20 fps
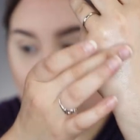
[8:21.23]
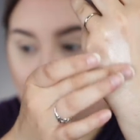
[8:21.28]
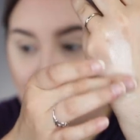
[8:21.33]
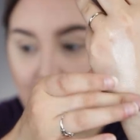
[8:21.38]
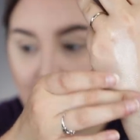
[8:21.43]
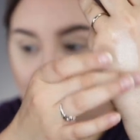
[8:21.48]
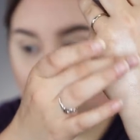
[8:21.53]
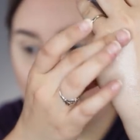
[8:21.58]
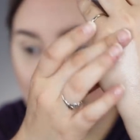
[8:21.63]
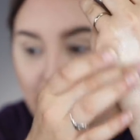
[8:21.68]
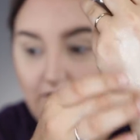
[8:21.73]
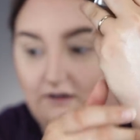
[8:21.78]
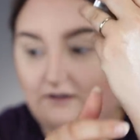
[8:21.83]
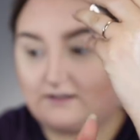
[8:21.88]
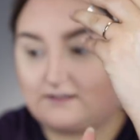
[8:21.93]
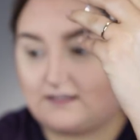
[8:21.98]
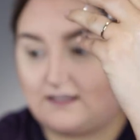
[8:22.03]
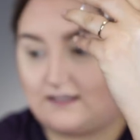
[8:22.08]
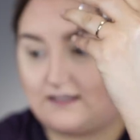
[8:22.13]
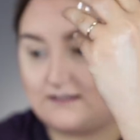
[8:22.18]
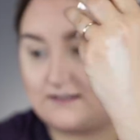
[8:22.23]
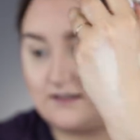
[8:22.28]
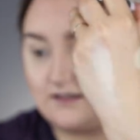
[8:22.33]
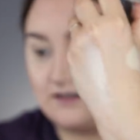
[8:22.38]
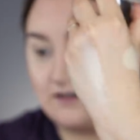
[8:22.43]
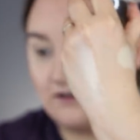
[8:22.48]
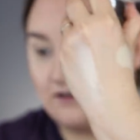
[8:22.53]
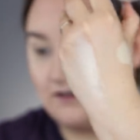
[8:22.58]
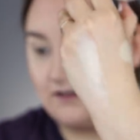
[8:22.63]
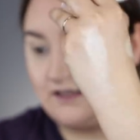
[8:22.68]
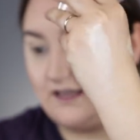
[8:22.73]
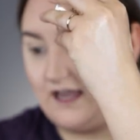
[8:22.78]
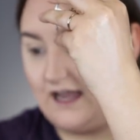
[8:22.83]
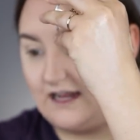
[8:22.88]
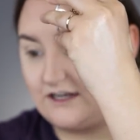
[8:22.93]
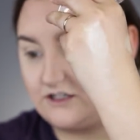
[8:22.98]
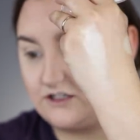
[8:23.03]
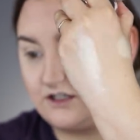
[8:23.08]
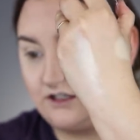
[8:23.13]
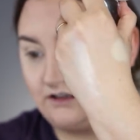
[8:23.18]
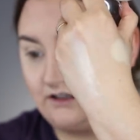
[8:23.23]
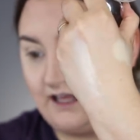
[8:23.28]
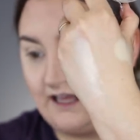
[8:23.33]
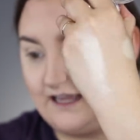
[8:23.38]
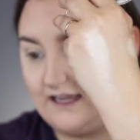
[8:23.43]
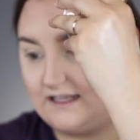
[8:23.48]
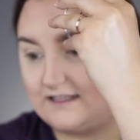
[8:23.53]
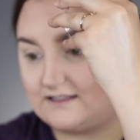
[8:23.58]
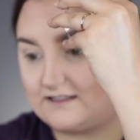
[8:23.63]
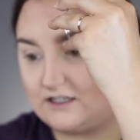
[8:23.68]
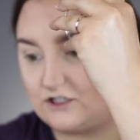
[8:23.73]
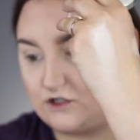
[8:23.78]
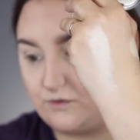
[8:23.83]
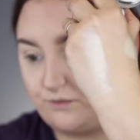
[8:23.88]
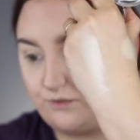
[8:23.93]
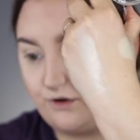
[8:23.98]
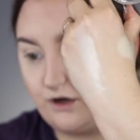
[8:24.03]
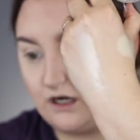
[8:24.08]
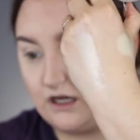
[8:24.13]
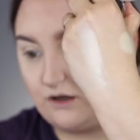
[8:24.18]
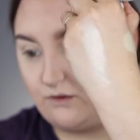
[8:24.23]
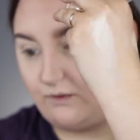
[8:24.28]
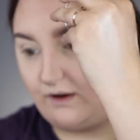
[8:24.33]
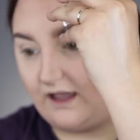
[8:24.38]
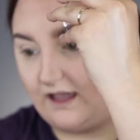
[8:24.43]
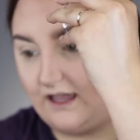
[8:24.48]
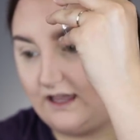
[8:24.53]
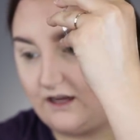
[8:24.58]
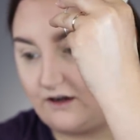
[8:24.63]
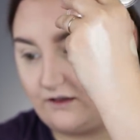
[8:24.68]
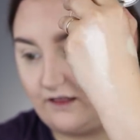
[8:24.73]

It looks like it's gonna catch the light in such a pretty way.